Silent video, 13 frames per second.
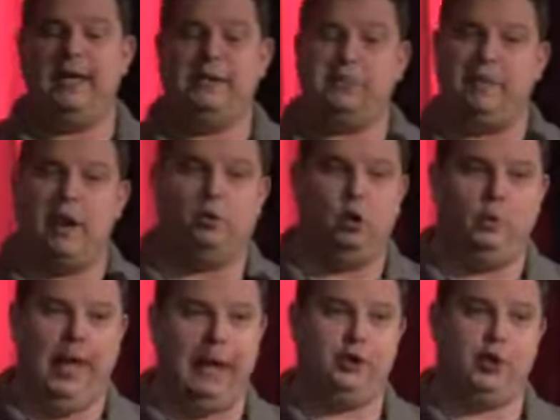is about
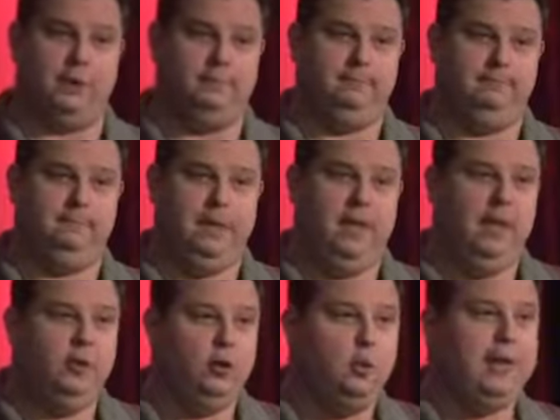location.
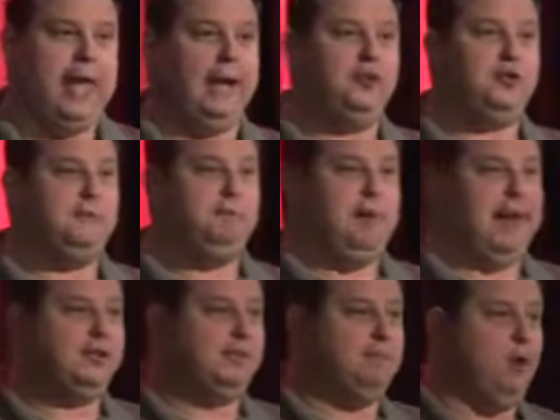
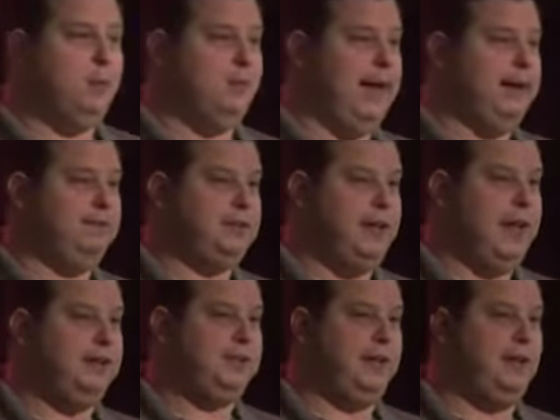Location-based mobile
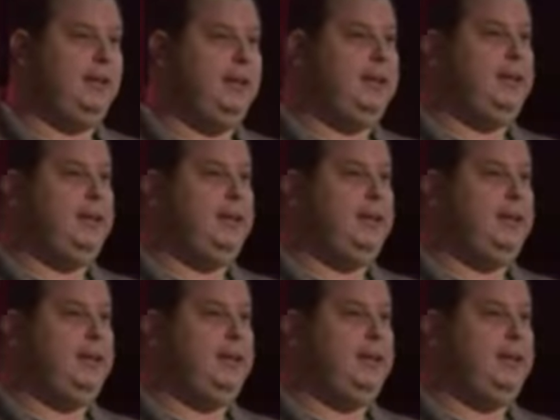advertising